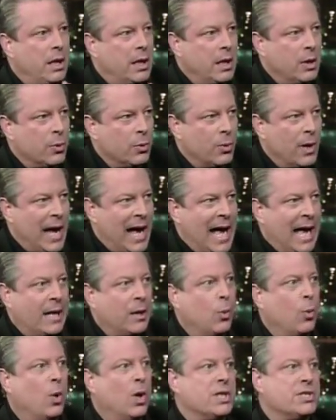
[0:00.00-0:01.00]

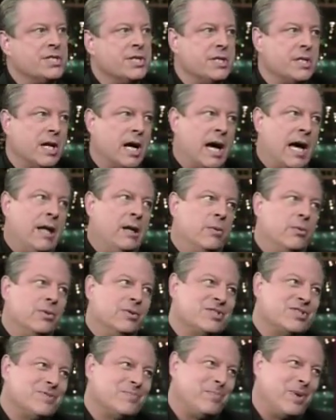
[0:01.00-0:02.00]
Iraq was not
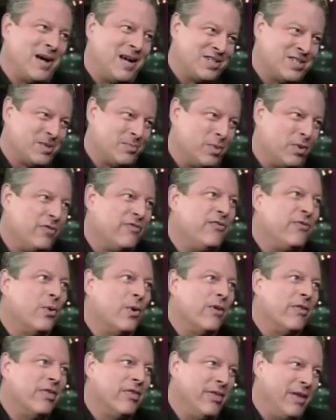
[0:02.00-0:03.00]
responsible
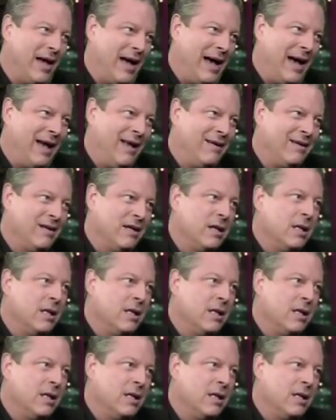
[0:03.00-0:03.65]
for that.